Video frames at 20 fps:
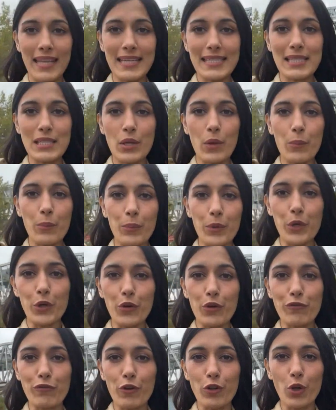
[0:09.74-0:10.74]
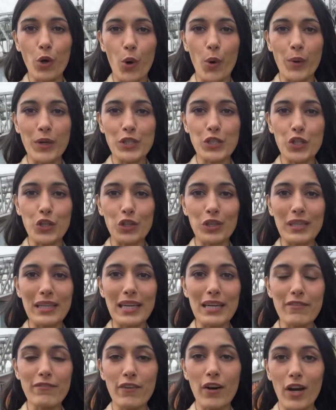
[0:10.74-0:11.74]
This beautiful orange
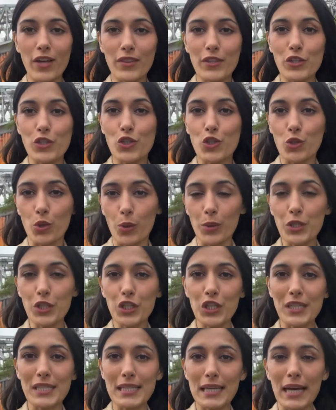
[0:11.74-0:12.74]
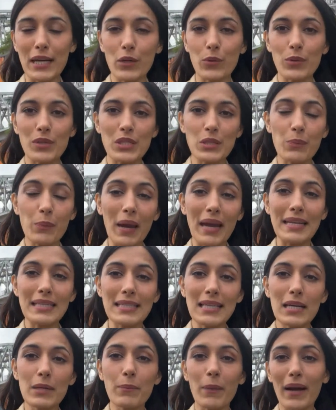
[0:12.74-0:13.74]
leaf on this storage container was
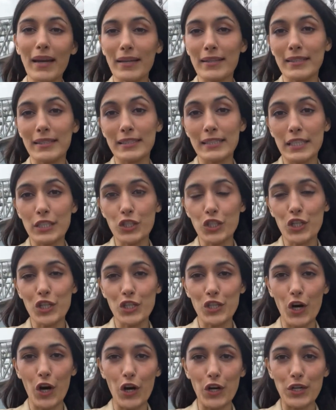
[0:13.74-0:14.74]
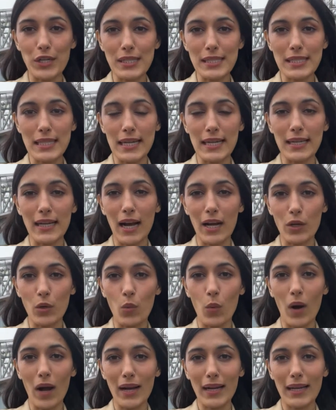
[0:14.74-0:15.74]
painted by an indigenous artist in
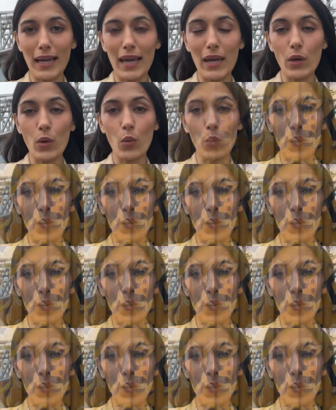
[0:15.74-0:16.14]
Kahnawake,